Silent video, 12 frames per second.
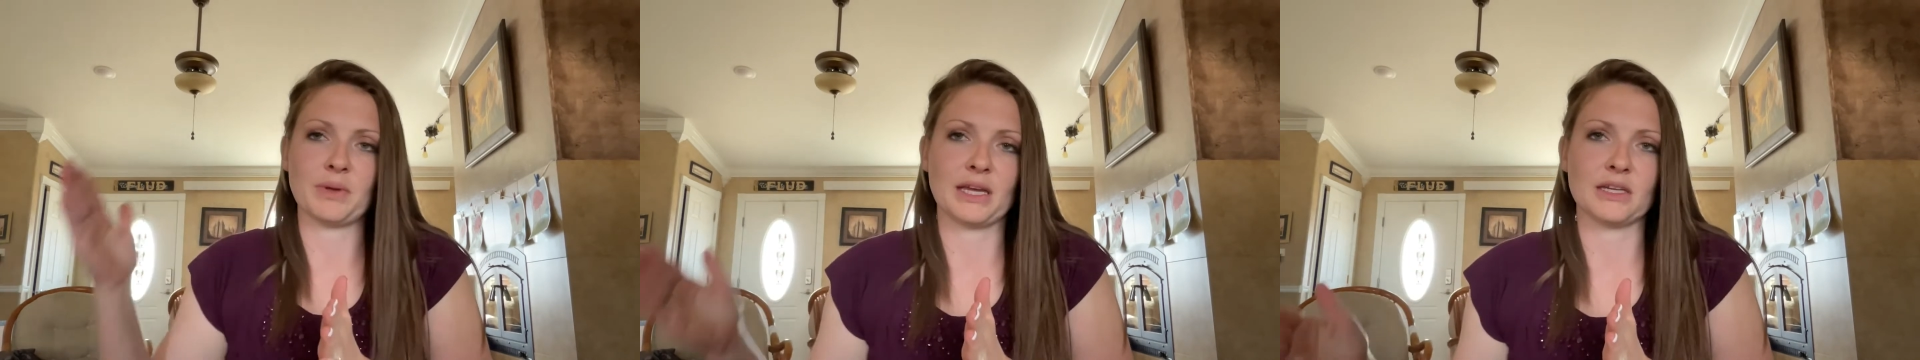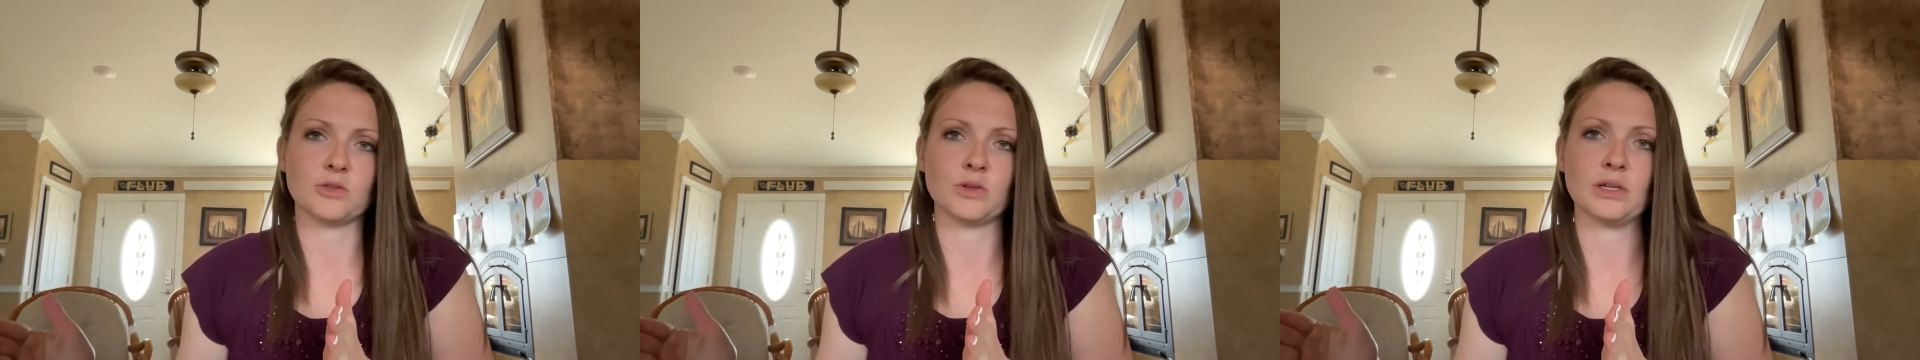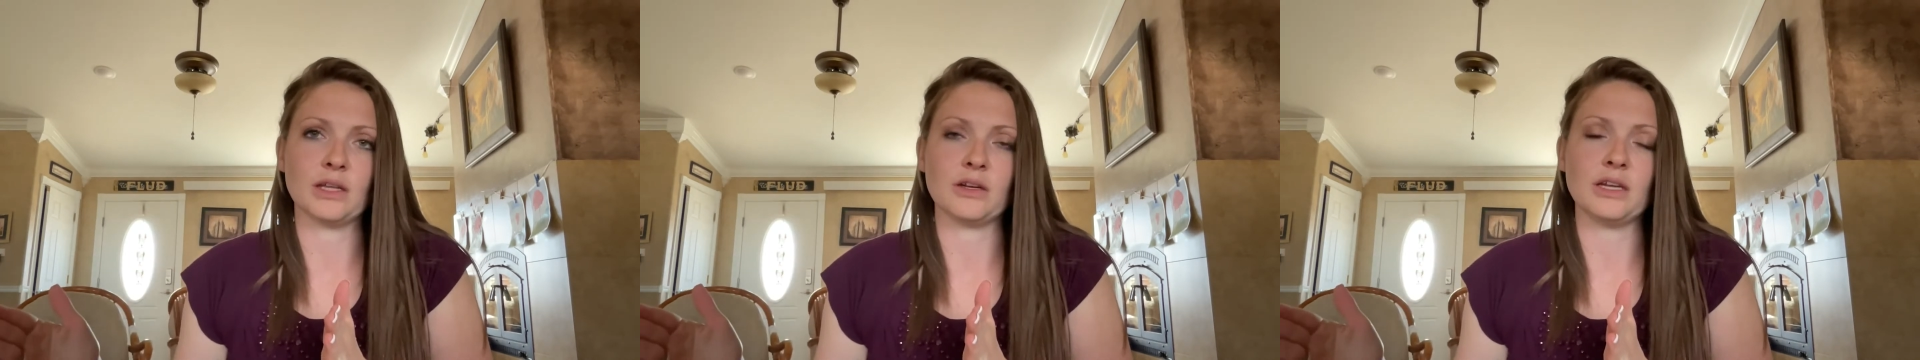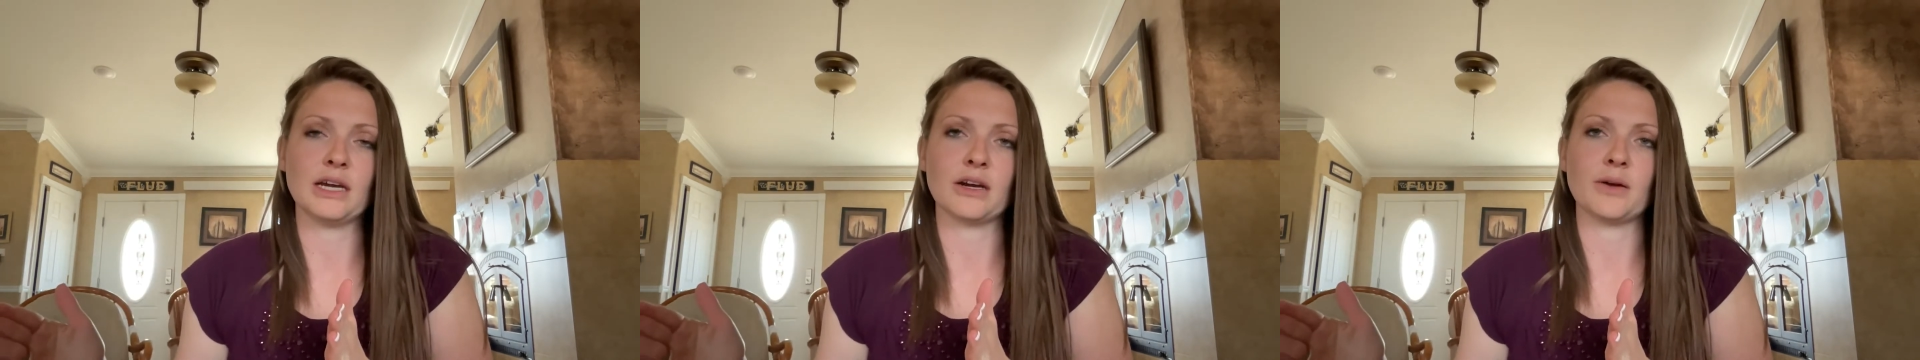again to another
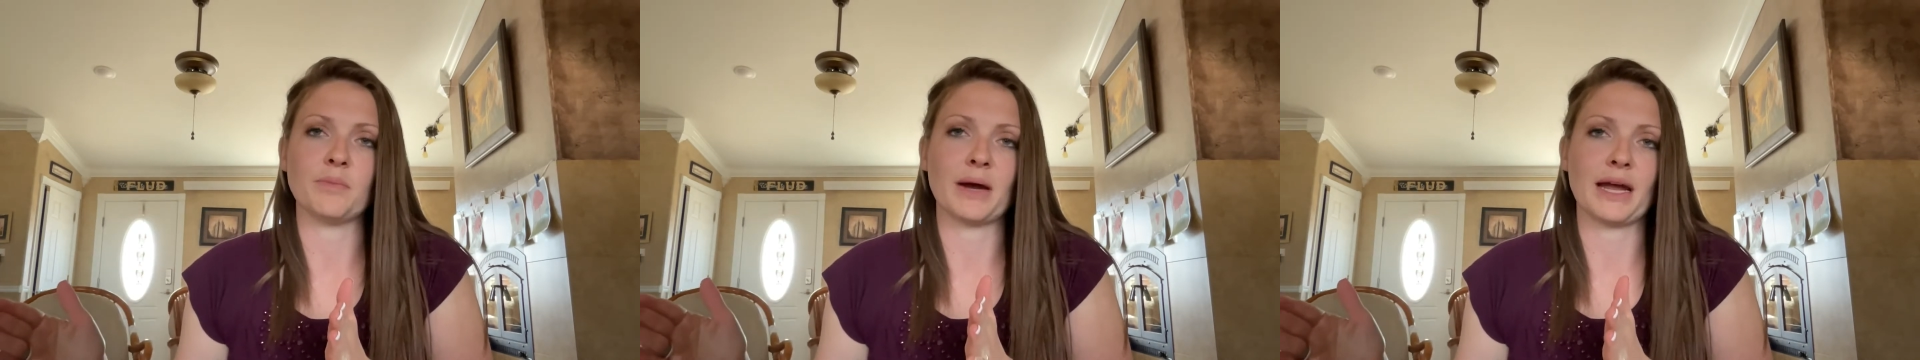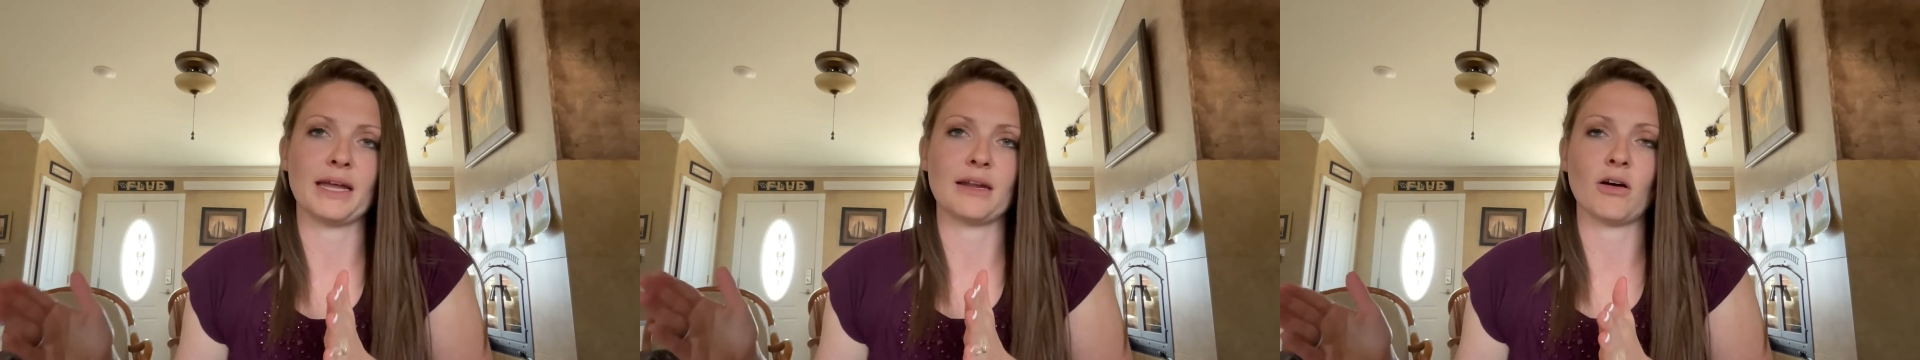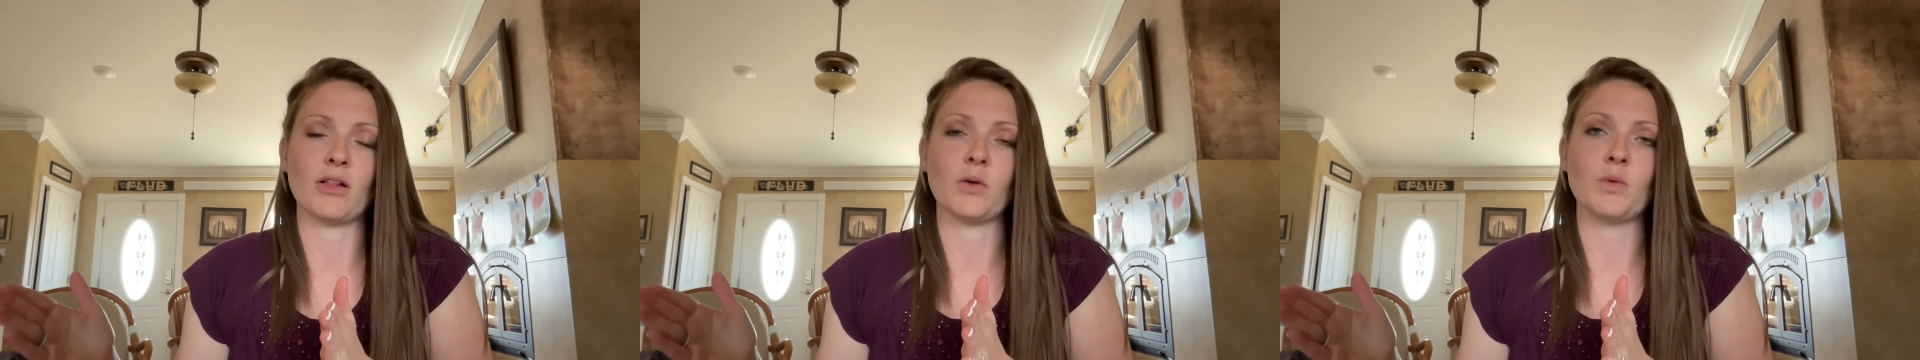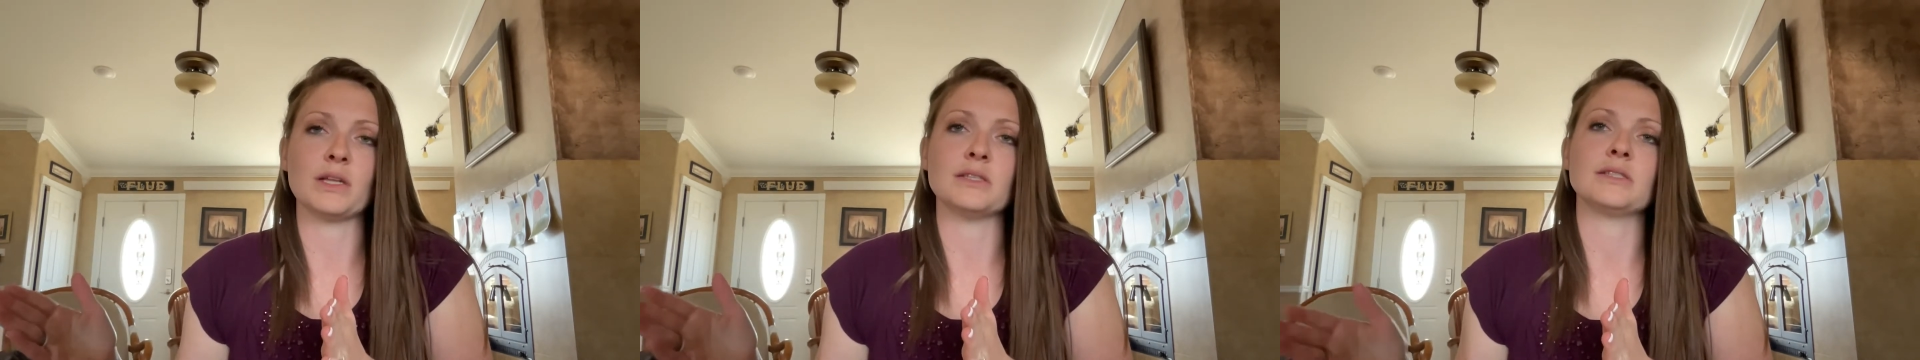year and buy it all at
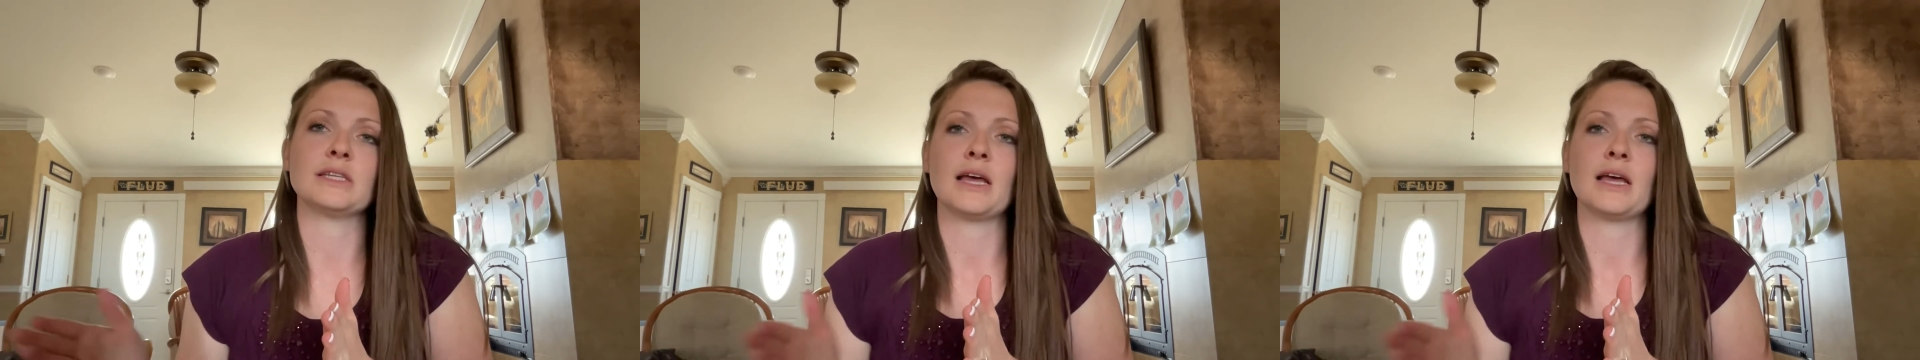once.